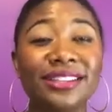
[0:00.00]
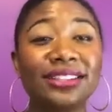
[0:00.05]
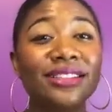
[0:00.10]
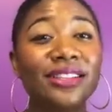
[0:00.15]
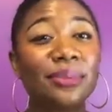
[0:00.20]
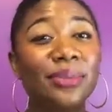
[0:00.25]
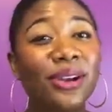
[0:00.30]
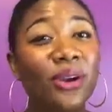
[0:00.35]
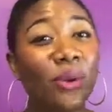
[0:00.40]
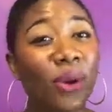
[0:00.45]
To
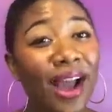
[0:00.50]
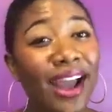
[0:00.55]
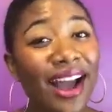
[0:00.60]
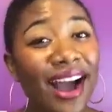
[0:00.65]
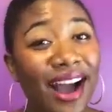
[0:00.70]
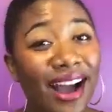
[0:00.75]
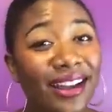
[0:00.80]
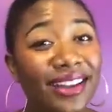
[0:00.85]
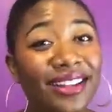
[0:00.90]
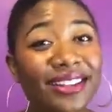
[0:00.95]
be quite
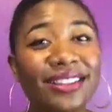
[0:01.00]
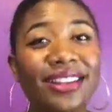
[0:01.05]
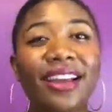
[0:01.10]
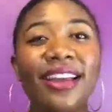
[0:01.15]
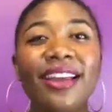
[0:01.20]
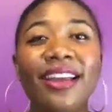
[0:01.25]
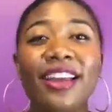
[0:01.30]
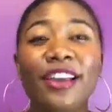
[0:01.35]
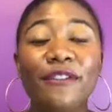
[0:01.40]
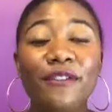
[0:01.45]
honest,
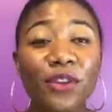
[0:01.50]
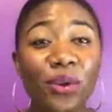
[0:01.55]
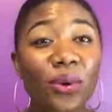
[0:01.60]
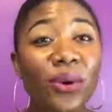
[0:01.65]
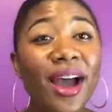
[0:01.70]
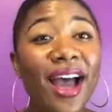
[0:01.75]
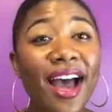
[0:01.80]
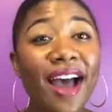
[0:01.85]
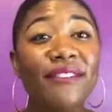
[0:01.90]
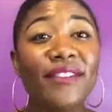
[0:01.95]
if you
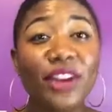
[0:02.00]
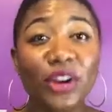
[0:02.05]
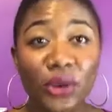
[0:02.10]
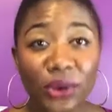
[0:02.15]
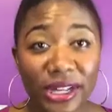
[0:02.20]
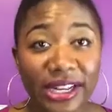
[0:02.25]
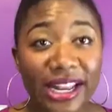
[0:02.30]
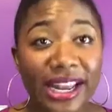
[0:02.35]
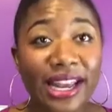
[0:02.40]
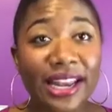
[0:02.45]
have
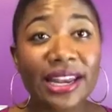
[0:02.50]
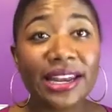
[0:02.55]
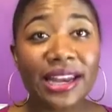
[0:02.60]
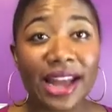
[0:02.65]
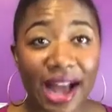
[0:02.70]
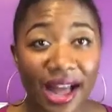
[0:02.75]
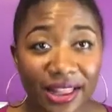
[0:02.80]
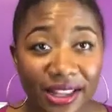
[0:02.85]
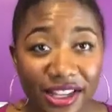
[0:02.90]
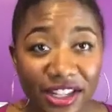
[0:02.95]
ingredient
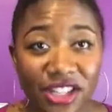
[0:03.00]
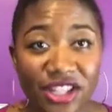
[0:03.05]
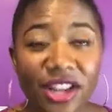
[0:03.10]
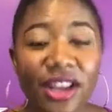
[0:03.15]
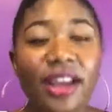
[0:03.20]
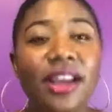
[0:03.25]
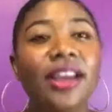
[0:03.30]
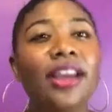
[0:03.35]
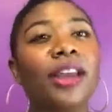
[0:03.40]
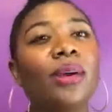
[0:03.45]
knowledge,
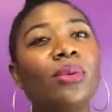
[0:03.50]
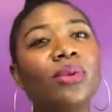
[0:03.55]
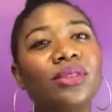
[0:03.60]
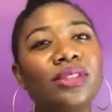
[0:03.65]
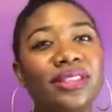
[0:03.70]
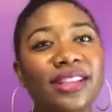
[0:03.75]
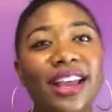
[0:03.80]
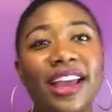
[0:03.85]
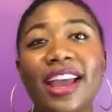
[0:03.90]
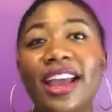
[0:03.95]
it will
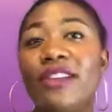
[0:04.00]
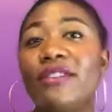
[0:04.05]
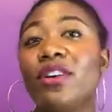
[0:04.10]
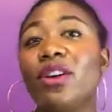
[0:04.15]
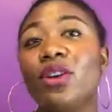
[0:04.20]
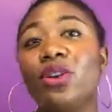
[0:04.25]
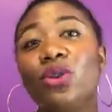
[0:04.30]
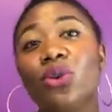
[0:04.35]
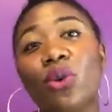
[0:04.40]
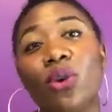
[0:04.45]
save
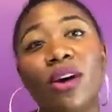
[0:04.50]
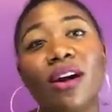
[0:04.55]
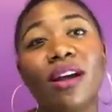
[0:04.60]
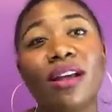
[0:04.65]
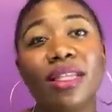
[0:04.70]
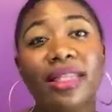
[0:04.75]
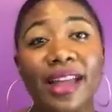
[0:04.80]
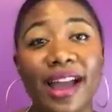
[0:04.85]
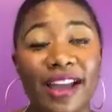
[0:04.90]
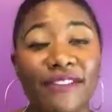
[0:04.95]
your
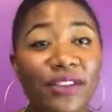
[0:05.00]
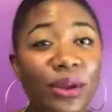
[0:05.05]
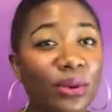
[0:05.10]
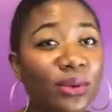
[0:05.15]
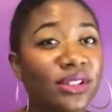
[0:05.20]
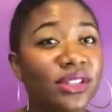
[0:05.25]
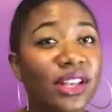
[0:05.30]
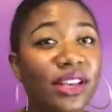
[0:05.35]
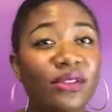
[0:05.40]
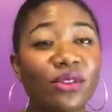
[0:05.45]
life. It will
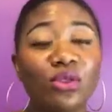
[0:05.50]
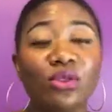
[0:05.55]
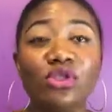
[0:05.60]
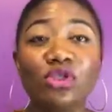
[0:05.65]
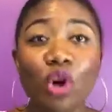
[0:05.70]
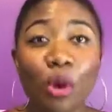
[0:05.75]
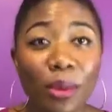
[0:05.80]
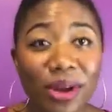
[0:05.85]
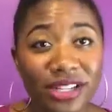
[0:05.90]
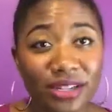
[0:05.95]
save you
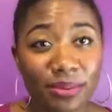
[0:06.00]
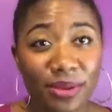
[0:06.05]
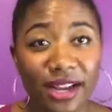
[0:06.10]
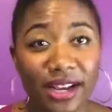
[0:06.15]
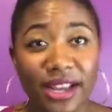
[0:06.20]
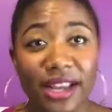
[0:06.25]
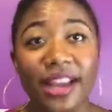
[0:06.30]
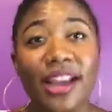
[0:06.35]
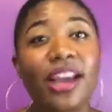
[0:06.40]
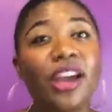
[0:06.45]
so much
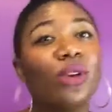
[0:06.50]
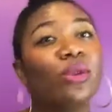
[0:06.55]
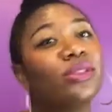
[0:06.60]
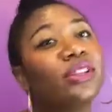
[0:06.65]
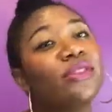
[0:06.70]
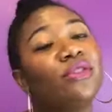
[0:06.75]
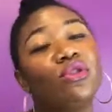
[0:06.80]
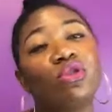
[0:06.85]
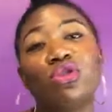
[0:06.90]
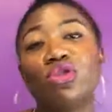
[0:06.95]
money. It will
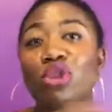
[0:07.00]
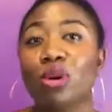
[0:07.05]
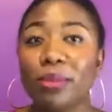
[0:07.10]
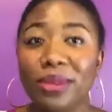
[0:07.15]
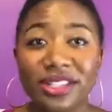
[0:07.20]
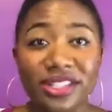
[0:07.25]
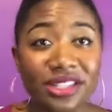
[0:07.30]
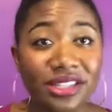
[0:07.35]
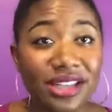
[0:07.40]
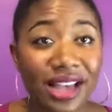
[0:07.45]
save you so
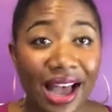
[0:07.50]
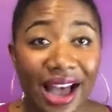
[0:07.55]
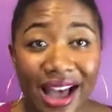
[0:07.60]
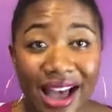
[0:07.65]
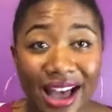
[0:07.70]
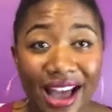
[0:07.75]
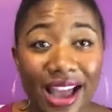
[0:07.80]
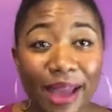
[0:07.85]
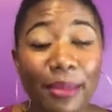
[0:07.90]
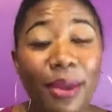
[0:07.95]
much
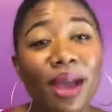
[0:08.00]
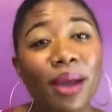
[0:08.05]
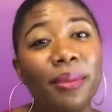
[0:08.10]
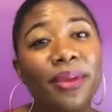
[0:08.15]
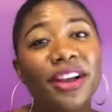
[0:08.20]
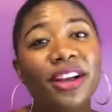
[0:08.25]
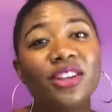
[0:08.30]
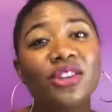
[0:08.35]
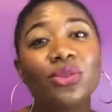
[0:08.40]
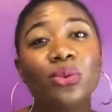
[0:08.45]
time,
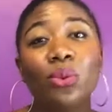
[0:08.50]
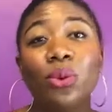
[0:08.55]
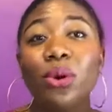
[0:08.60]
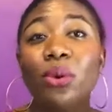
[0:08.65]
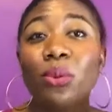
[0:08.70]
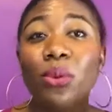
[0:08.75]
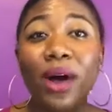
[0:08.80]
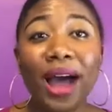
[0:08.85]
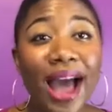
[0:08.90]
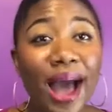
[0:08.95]
because what
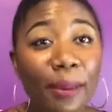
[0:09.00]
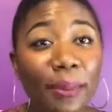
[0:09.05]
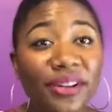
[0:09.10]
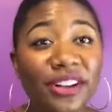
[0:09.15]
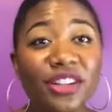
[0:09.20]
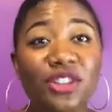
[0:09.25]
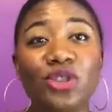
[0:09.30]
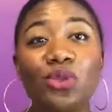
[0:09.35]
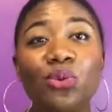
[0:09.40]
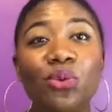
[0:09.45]
will happen
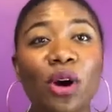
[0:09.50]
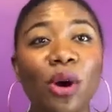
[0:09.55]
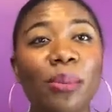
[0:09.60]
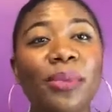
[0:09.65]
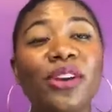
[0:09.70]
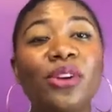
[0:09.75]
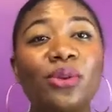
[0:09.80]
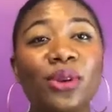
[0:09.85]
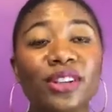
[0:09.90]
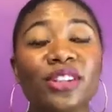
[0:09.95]
is you won't be
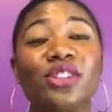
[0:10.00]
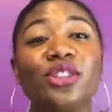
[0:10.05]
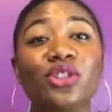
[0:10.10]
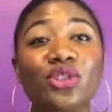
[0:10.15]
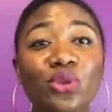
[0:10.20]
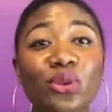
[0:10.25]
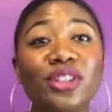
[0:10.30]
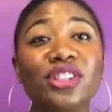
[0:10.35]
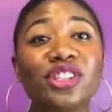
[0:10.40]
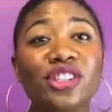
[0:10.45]
going to the
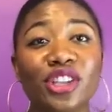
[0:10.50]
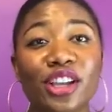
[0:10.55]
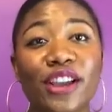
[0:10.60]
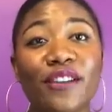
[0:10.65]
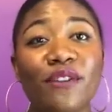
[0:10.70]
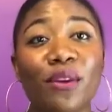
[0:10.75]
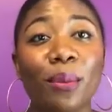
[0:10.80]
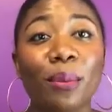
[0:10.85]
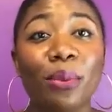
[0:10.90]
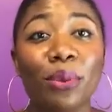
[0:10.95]
store just looking
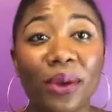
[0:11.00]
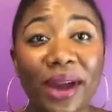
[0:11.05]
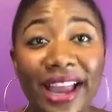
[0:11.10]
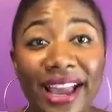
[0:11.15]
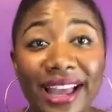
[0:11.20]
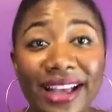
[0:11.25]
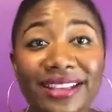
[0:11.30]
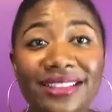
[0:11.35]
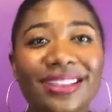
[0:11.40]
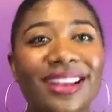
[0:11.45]
for
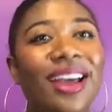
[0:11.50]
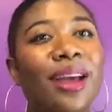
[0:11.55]
brands.